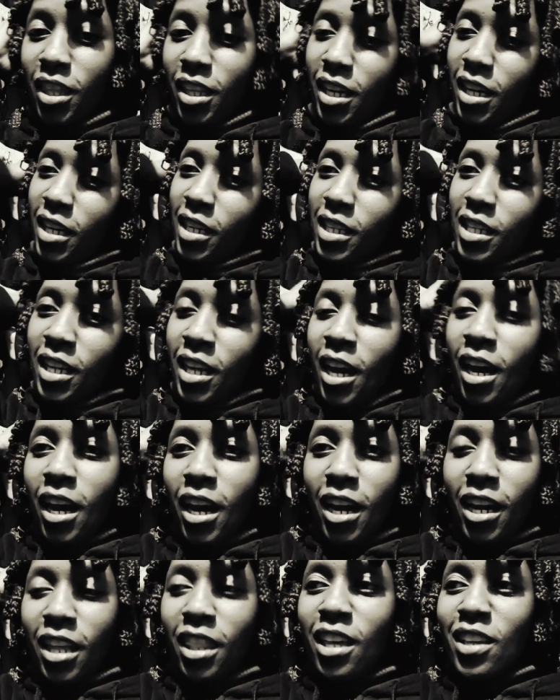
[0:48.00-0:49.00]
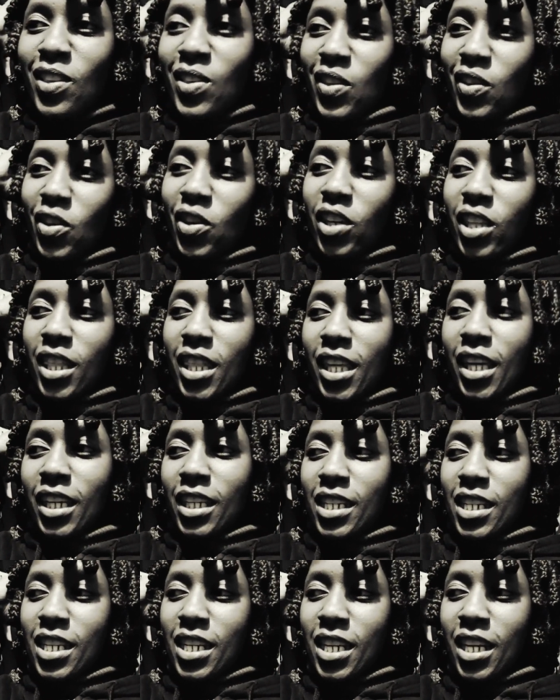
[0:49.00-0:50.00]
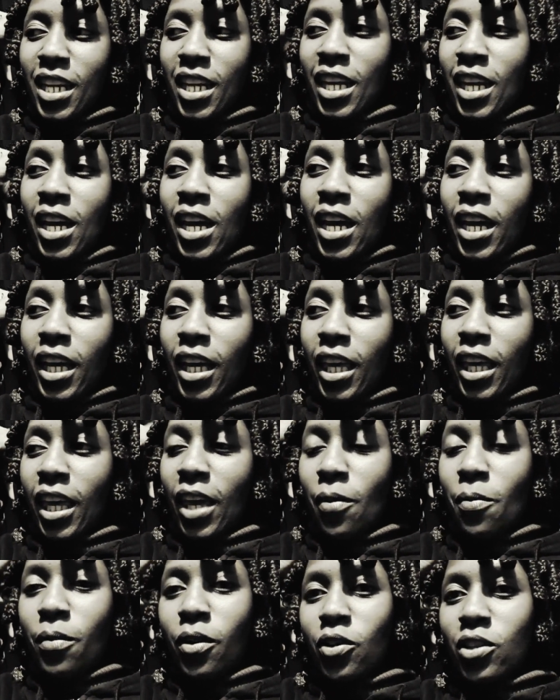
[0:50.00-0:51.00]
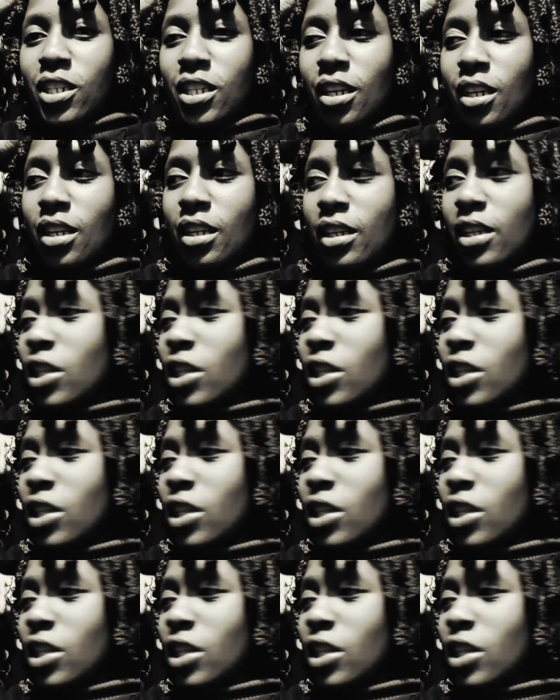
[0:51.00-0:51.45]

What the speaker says: that. Another song that came out and